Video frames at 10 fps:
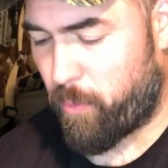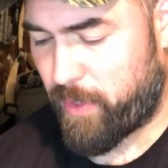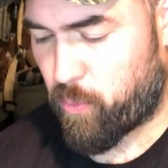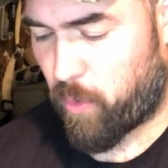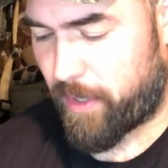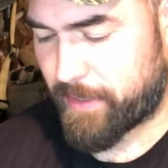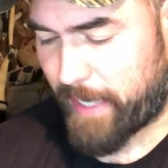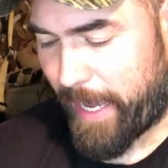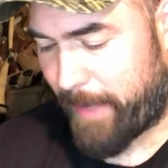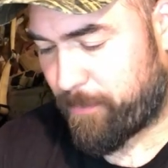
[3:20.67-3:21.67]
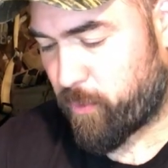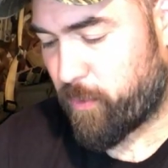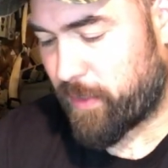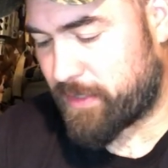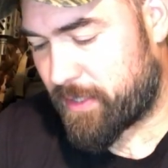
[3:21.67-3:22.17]
We had one guy, we
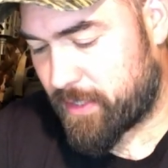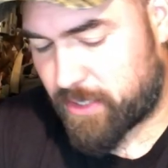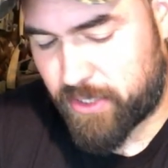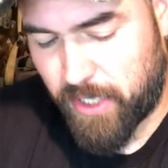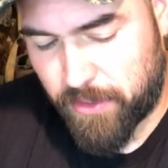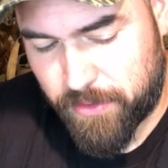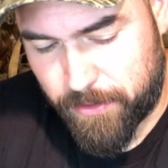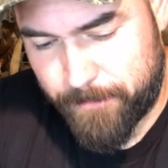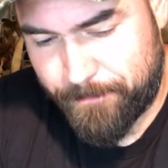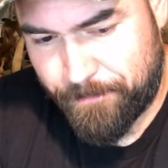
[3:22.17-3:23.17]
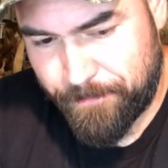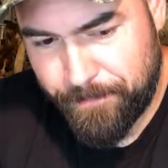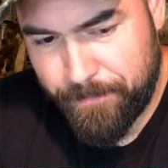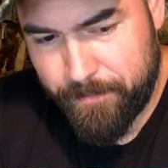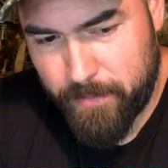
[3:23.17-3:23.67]
went to this shelter,
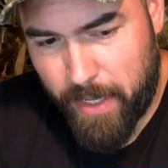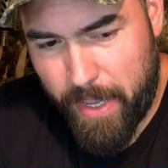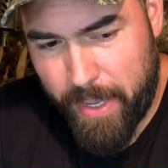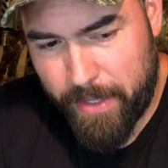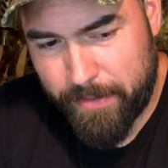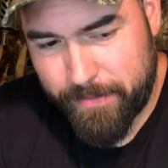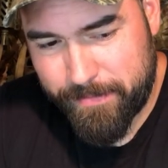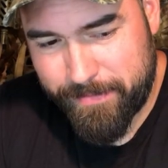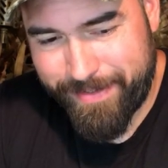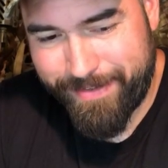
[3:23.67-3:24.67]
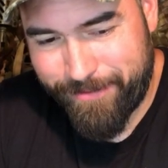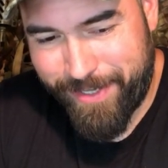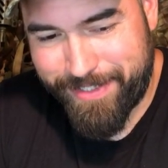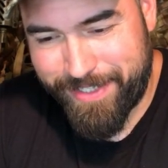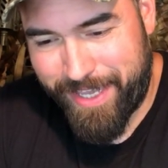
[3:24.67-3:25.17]
and we
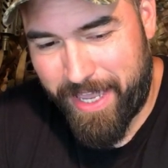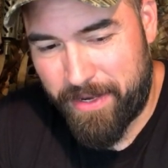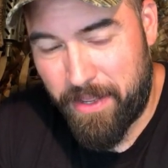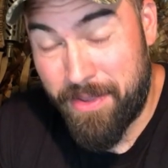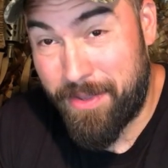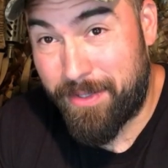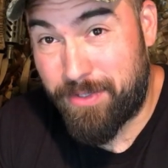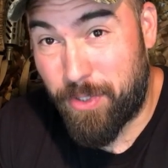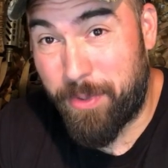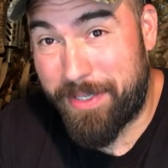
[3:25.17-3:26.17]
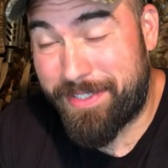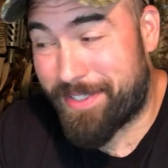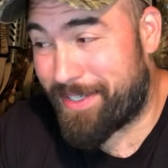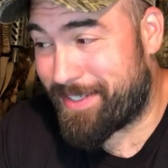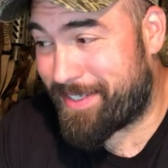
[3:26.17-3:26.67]
actually had two
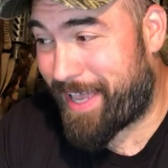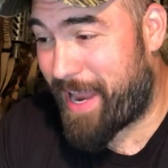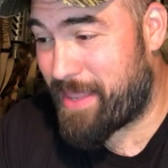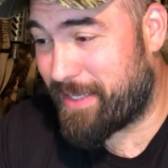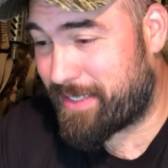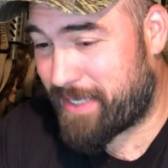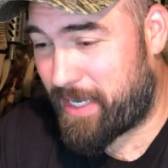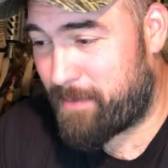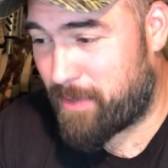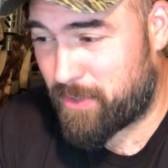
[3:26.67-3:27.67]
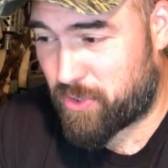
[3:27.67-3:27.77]
incidents at the same